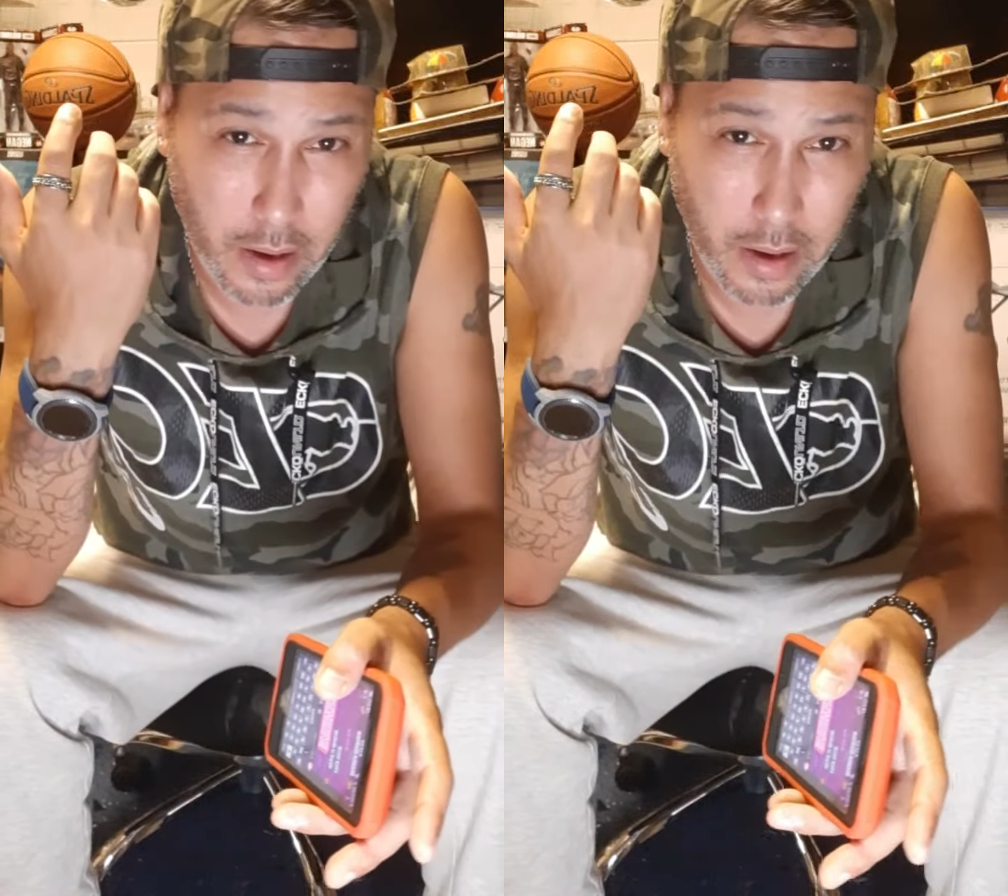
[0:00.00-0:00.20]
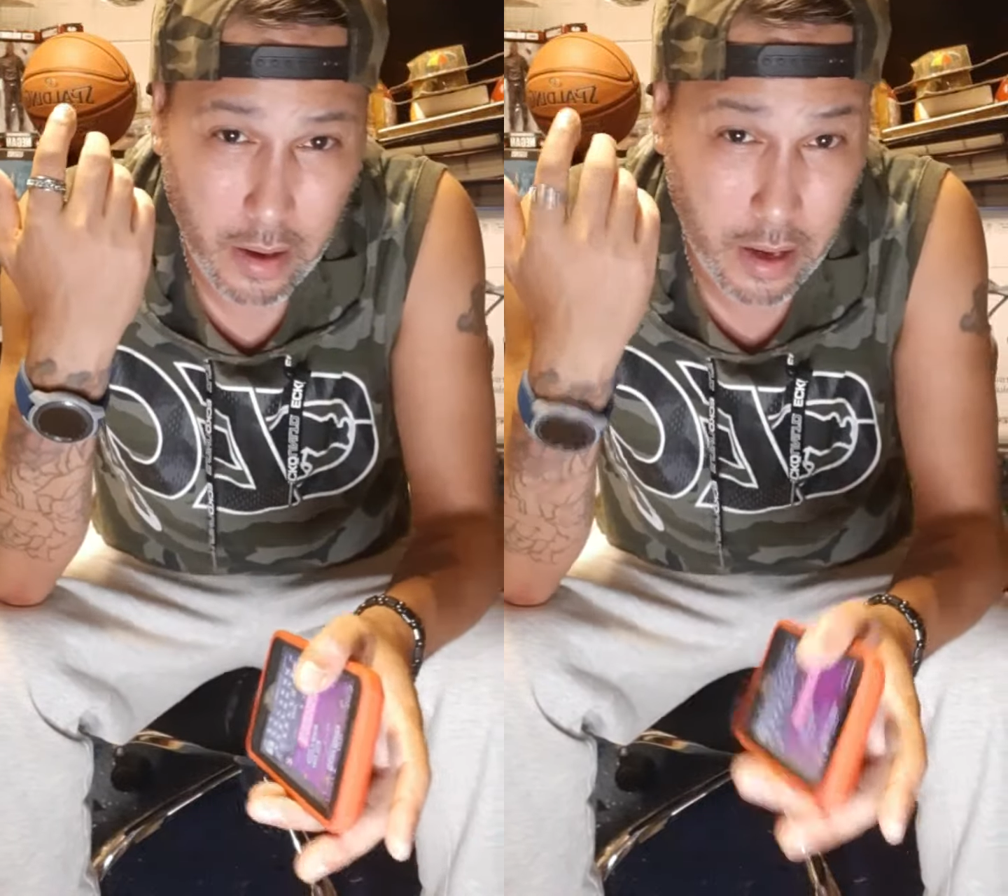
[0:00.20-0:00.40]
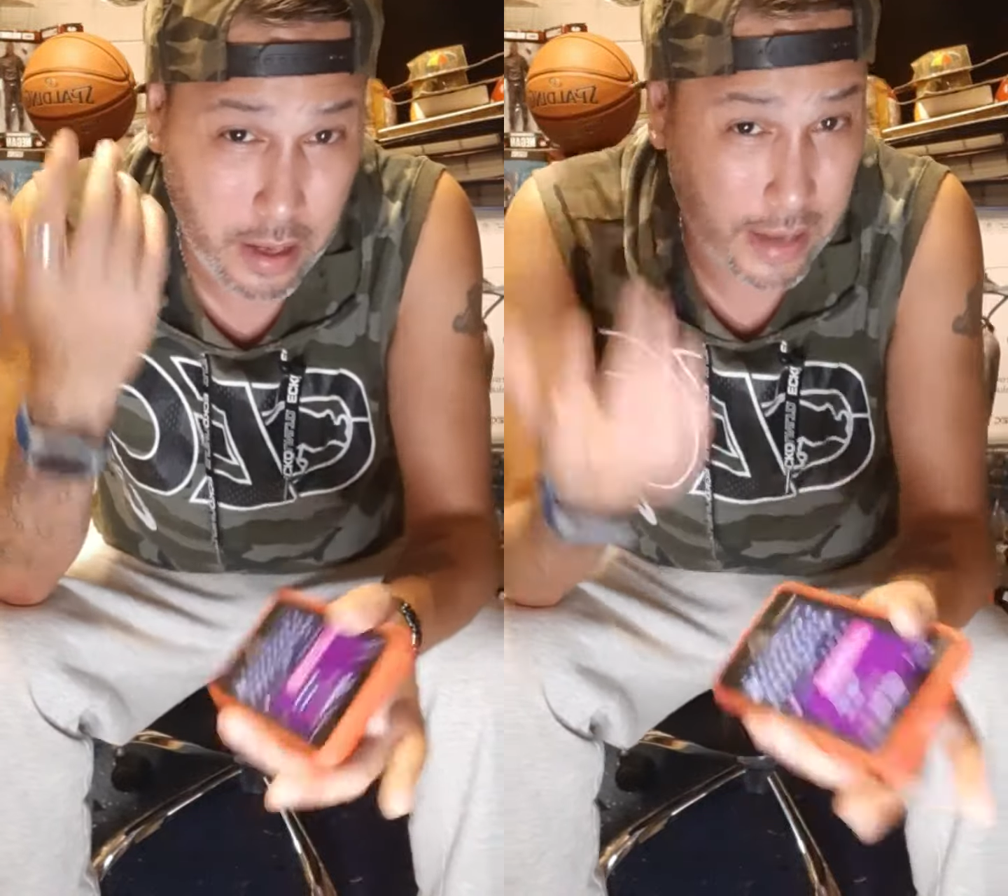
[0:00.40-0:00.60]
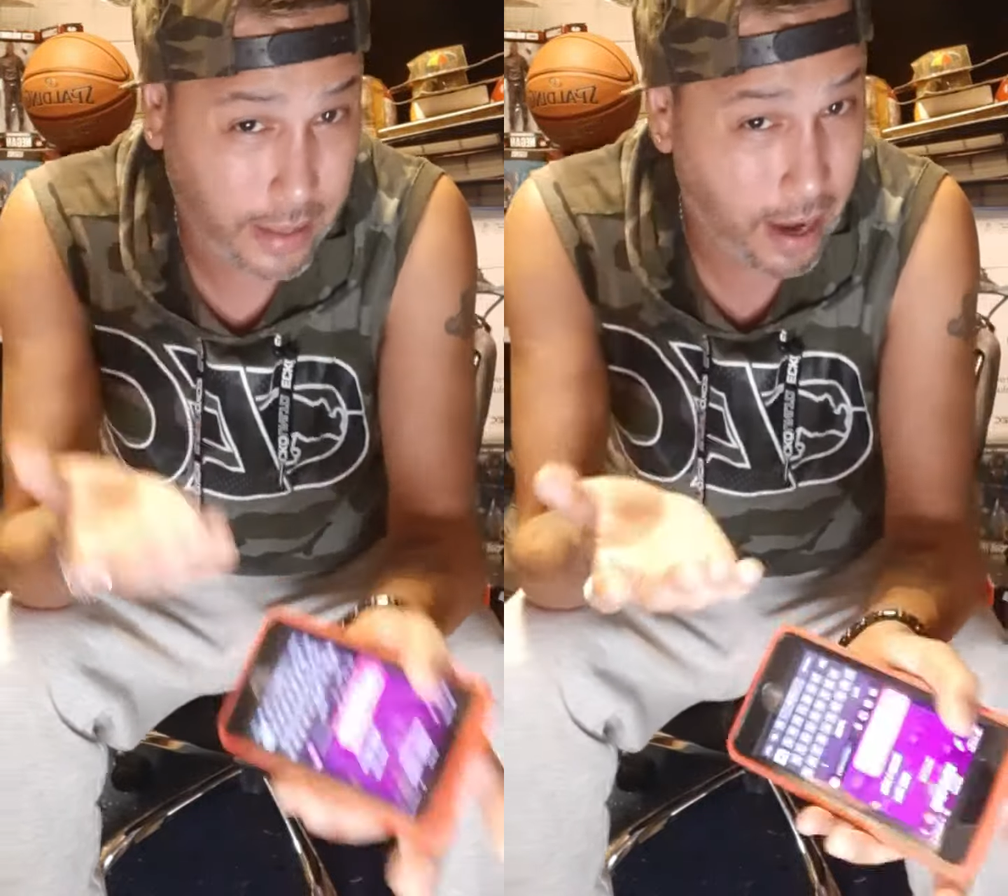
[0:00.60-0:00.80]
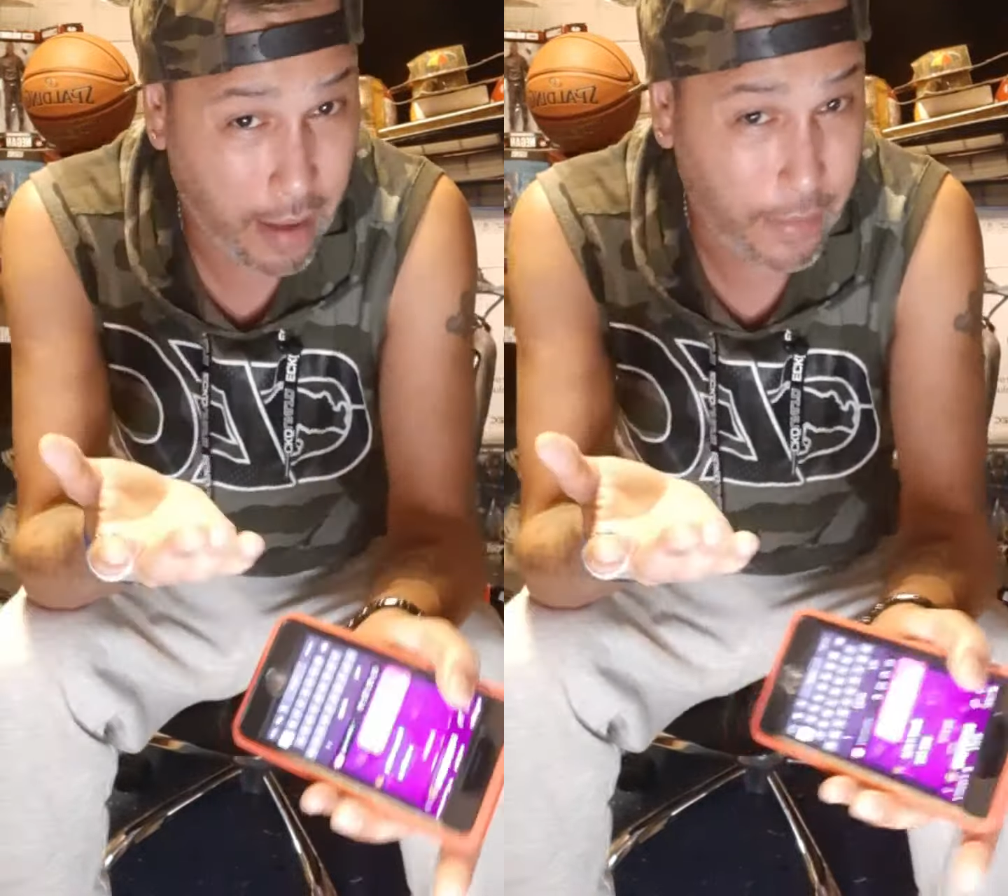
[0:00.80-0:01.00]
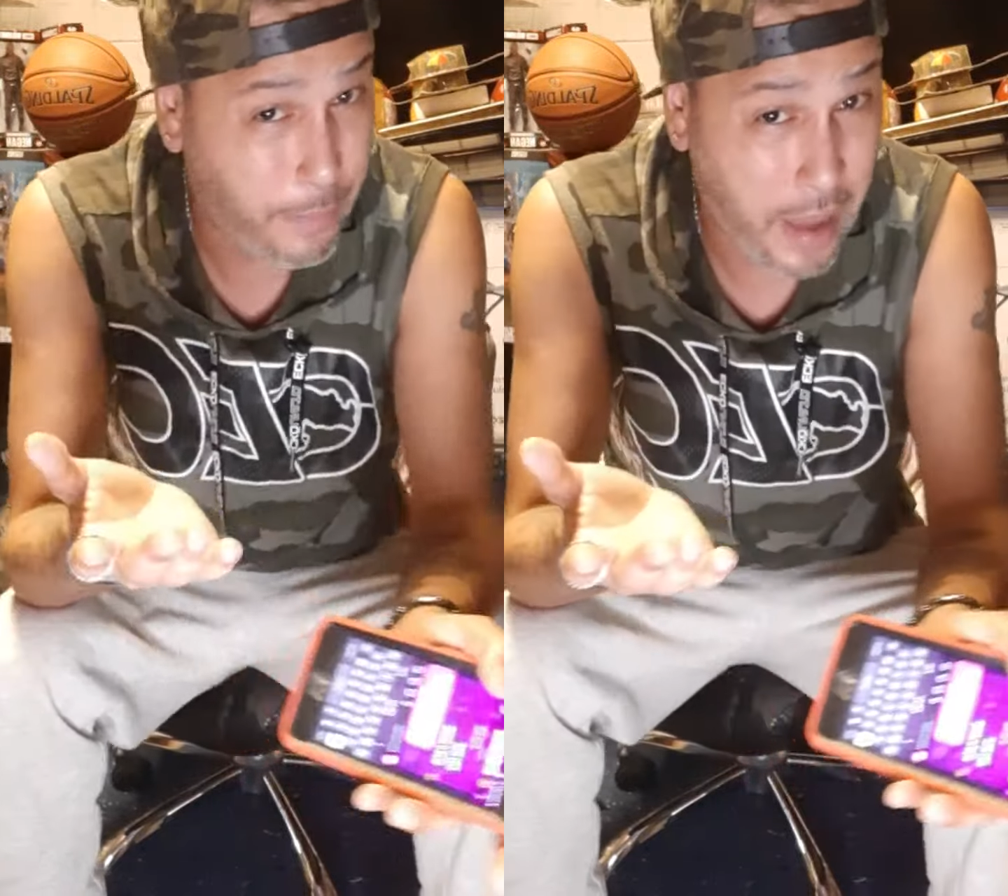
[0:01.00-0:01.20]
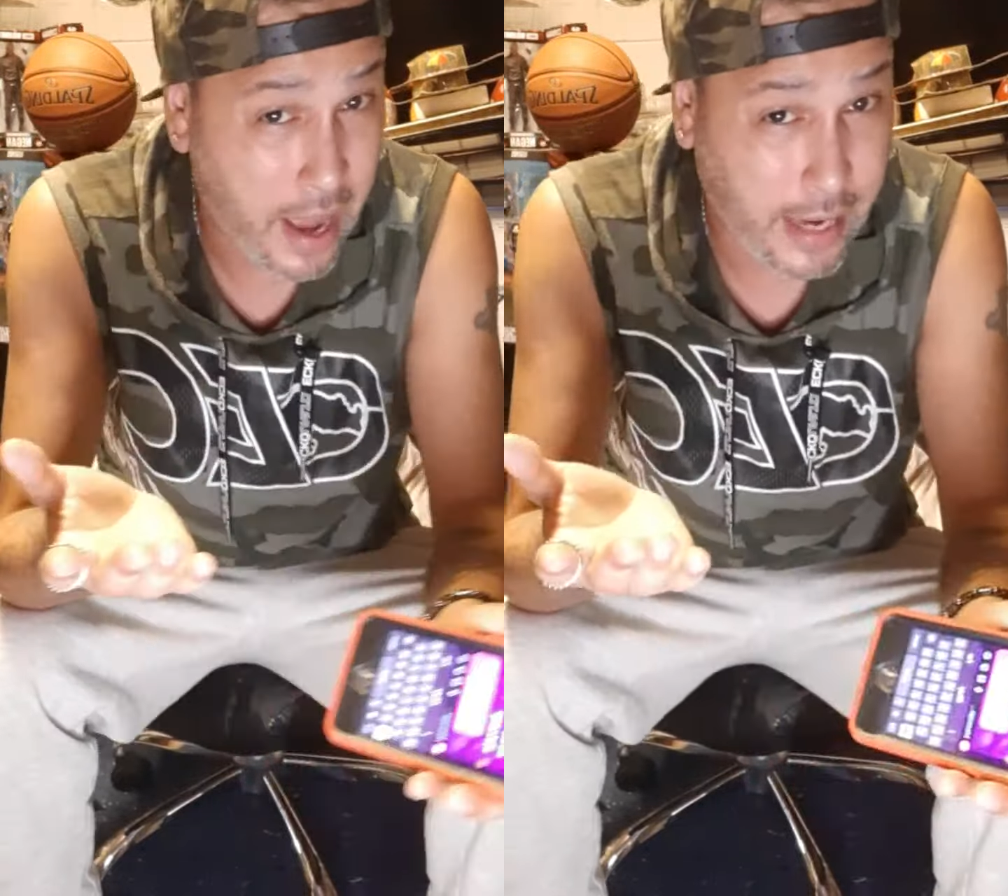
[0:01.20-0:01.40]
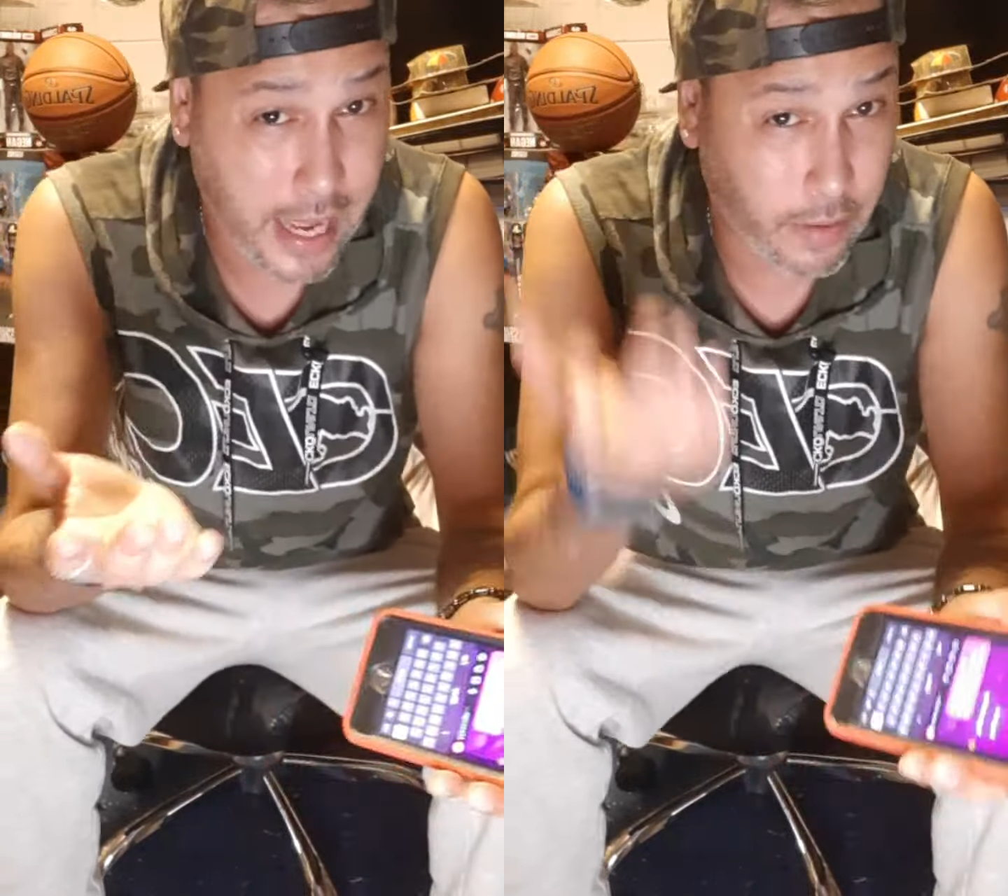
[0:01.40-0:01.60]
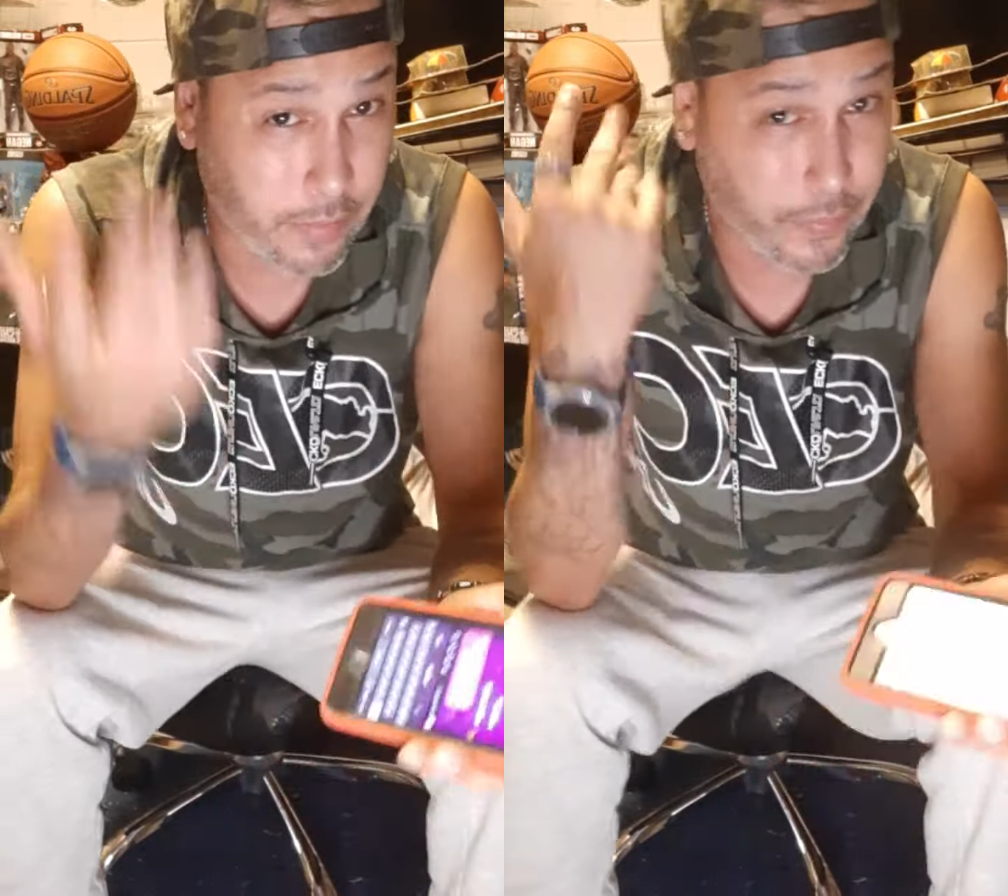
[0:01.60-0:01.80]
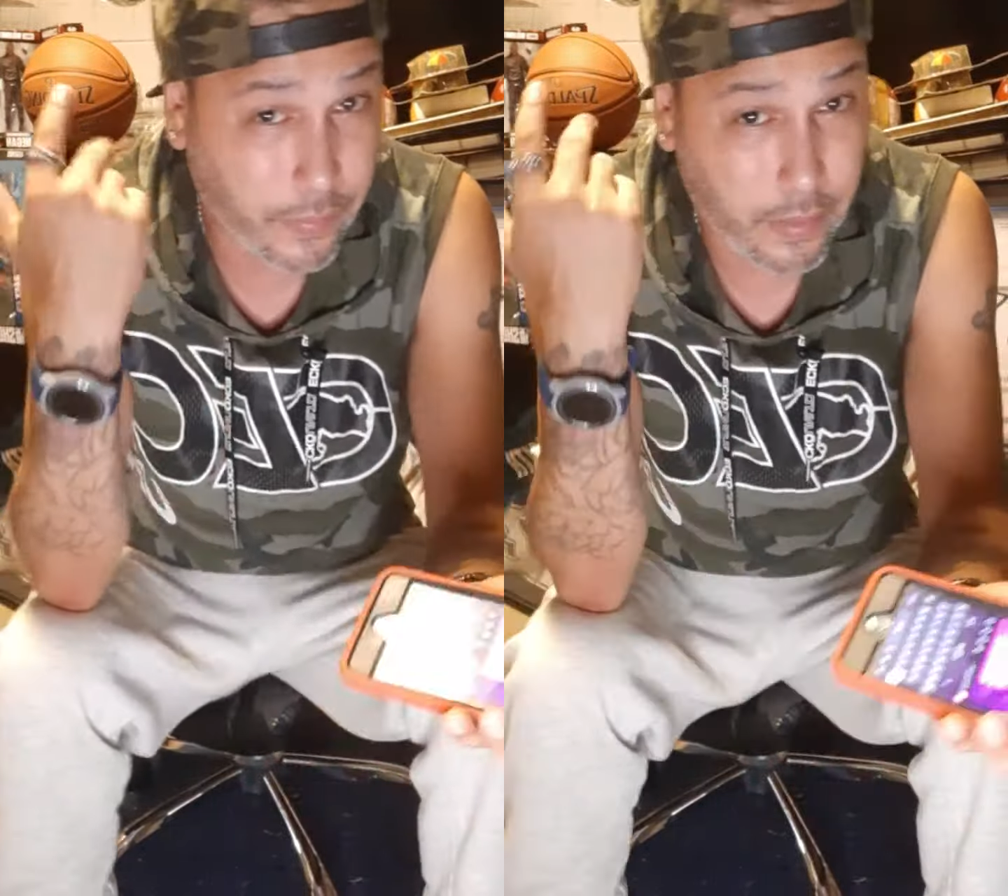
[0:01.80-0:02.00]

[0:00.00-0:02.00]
And I comment back at them.